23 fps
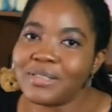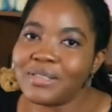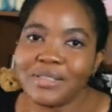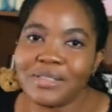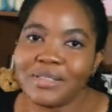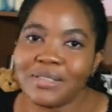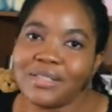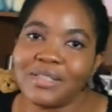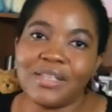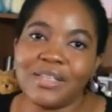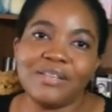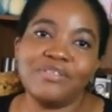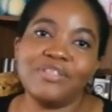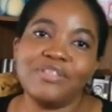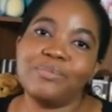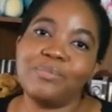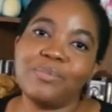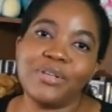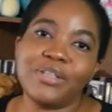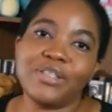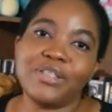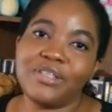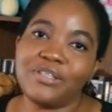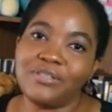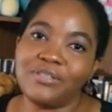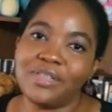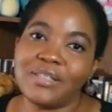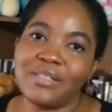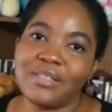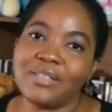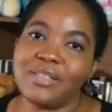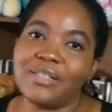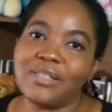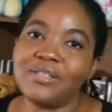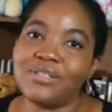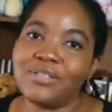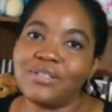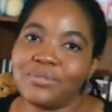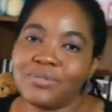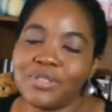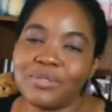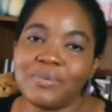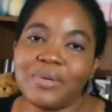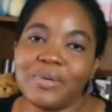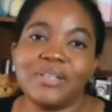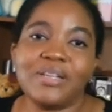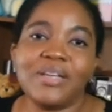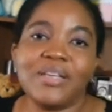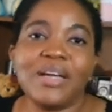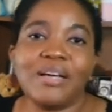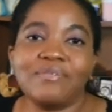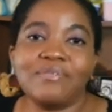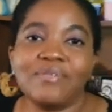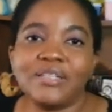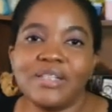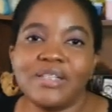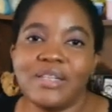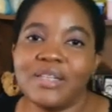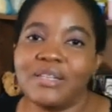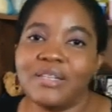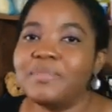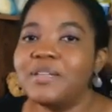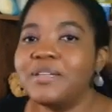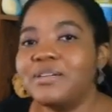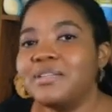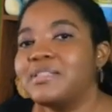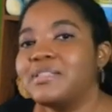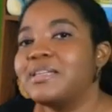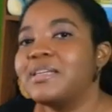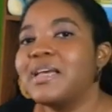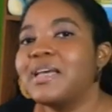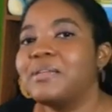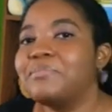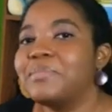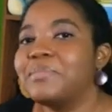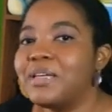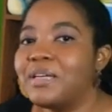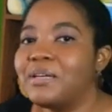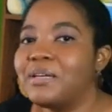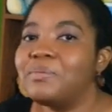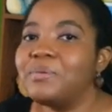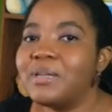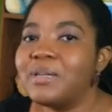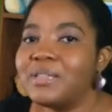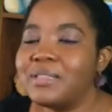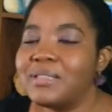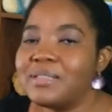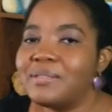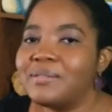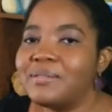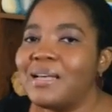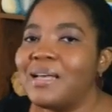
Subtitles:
you to give sports drinks and juice when you have GE because it can make it worse.